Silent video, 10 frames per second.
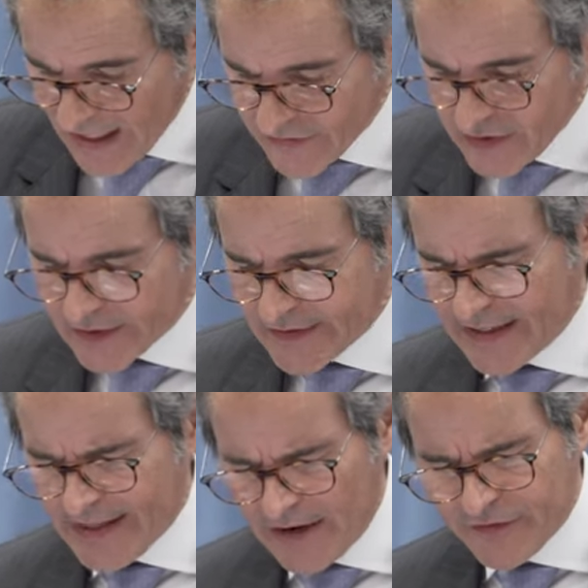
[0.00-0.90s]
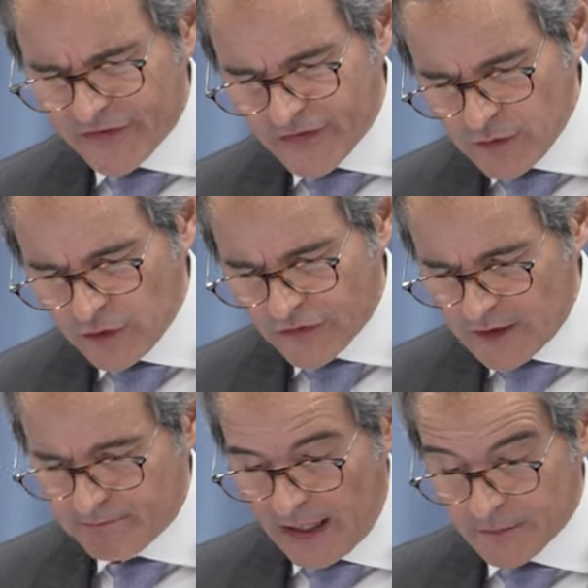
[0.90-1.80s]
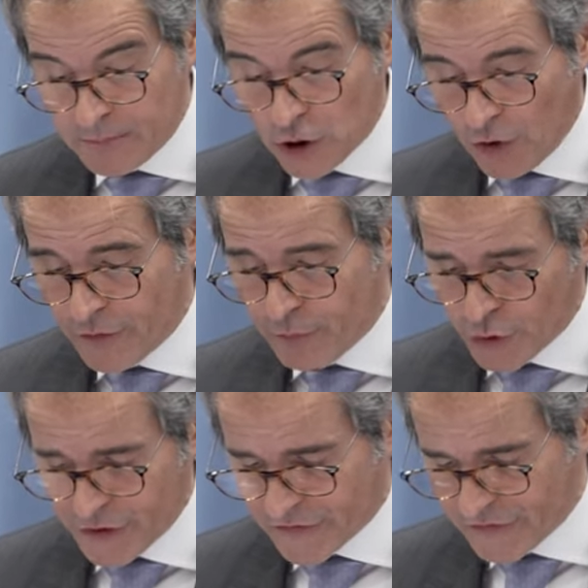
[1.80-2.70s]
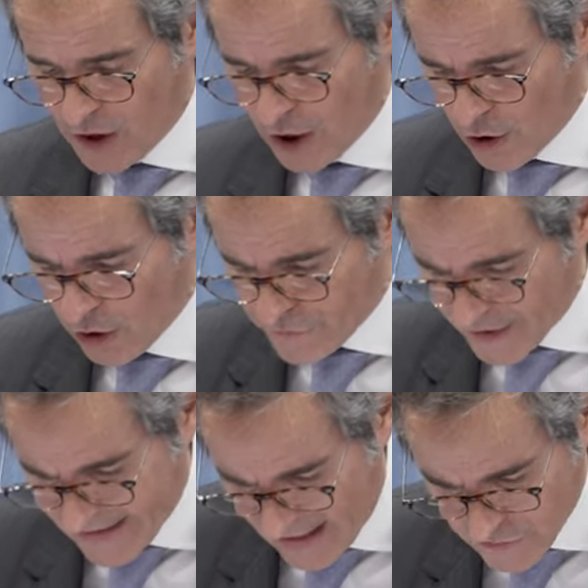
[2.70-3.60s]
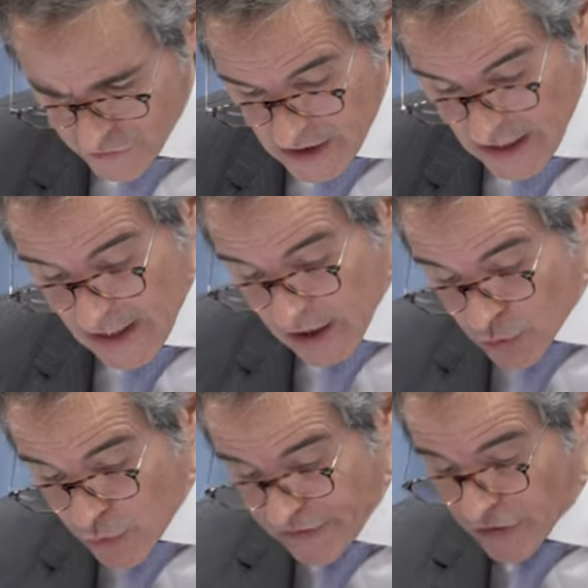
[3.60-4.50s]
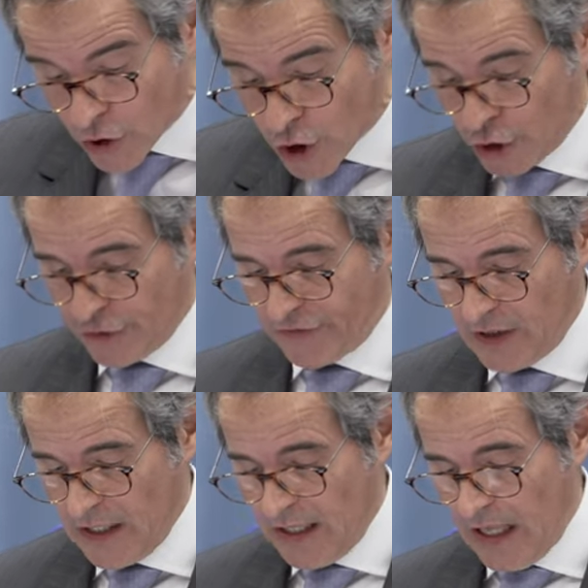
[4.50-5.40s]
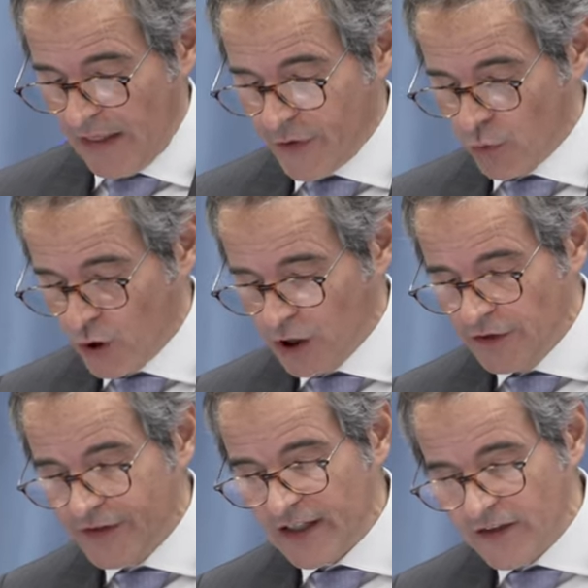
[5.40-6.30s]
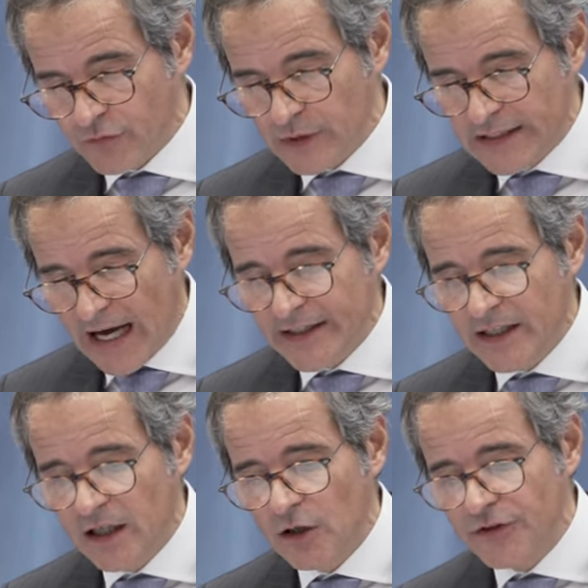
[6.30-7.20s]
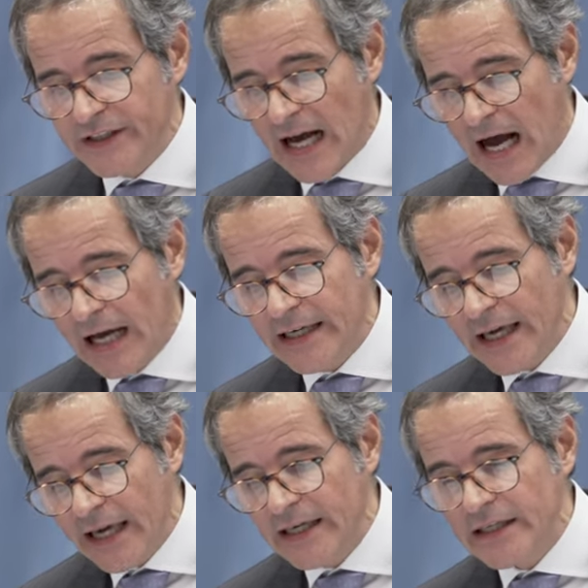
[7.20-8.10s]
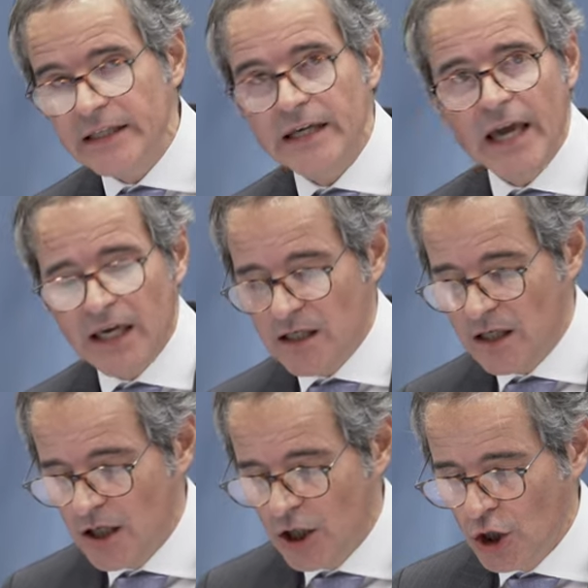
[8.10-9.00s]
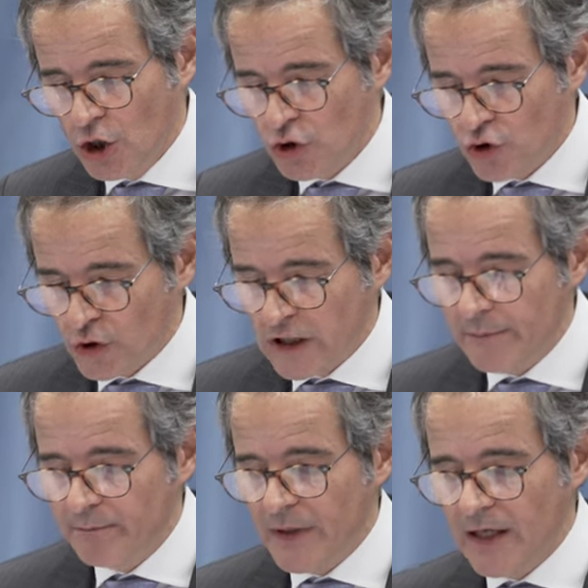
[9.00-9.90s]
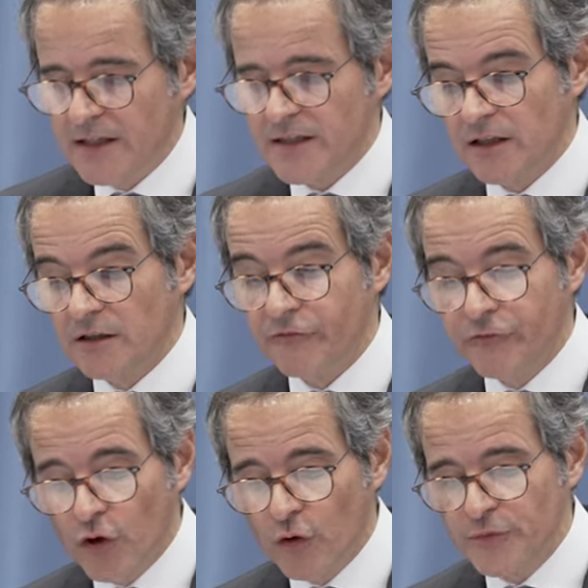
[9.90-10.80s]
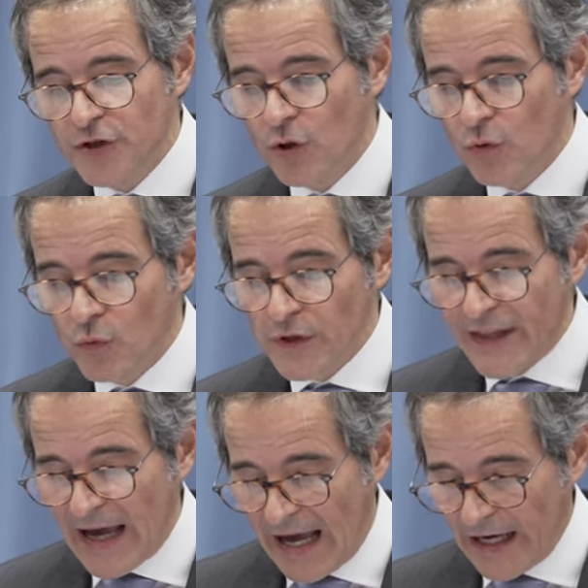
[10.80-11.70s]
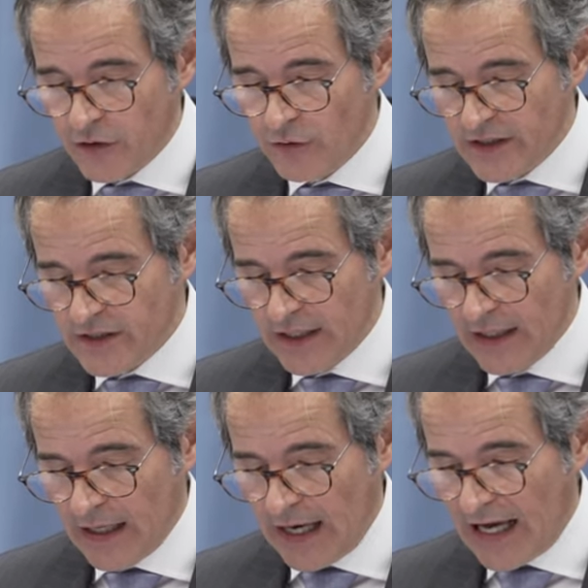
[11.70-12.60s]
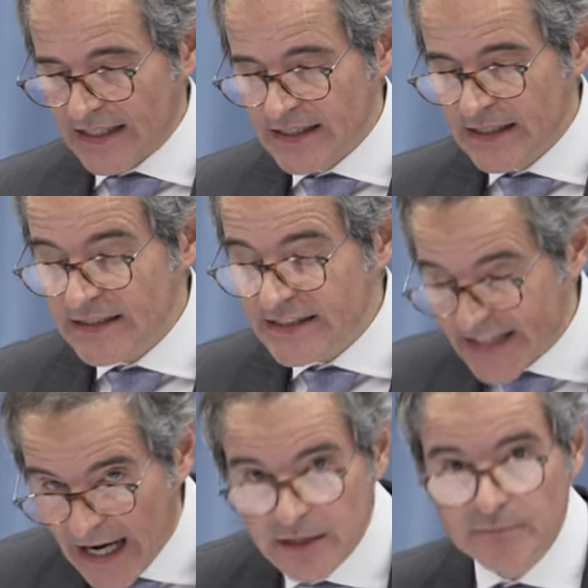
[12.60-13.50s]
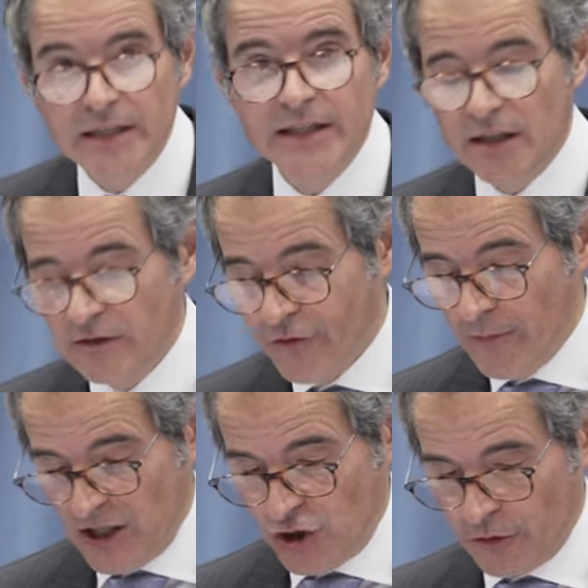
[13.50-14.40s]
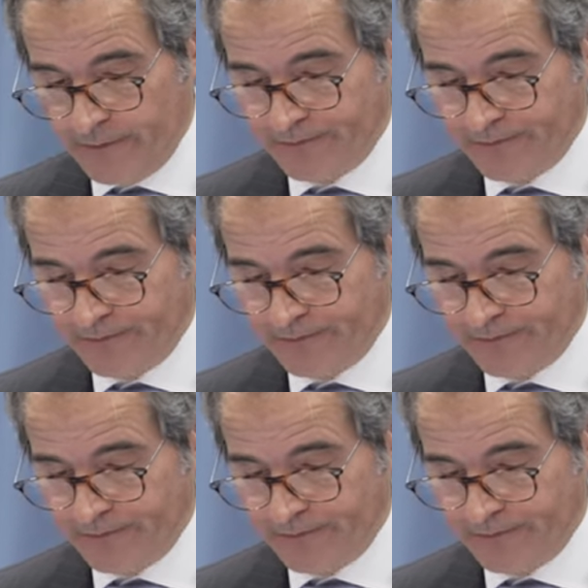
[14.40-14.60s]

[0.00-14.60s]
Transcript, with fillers: accident can have a serious impact beyond the borders of the country in which it occurs, and the world is relying on the IAEA to keep it informed with accurate and timely information.